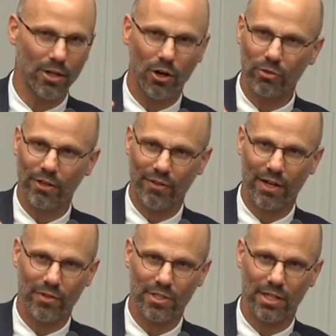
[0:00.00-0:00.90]
Only
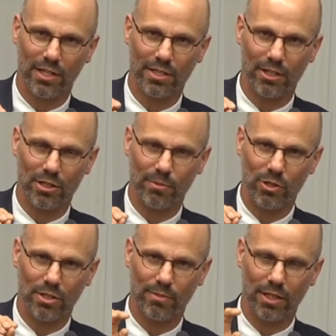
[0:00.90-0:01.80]
five or six, and they're
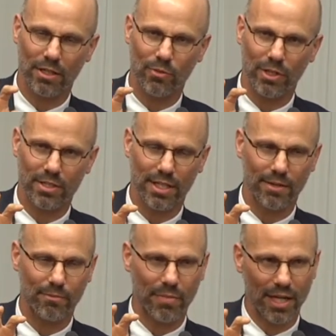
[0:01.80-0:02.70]
supposed to be the ones
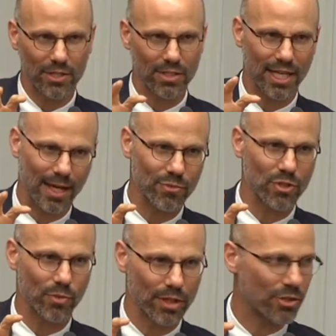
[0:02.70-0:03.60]
that best
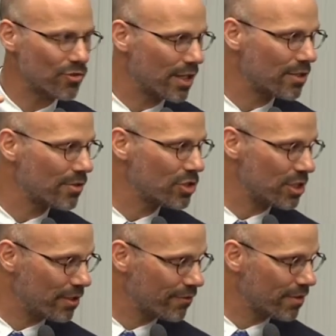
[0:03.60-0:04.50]
capture what they're trying to
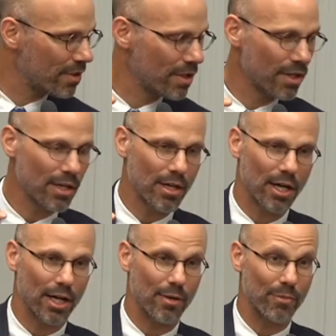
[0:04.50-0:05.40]
achieve, yep.
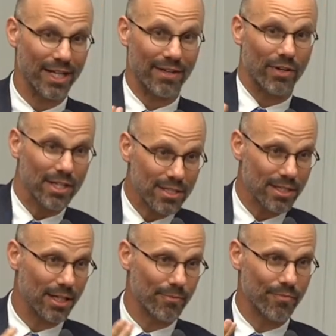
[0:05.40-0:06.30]
uh, but give us
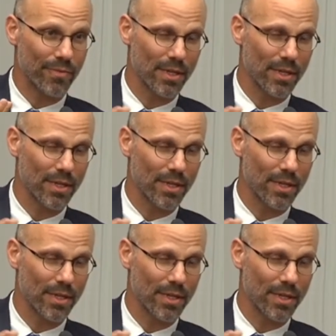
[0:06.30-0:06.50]
some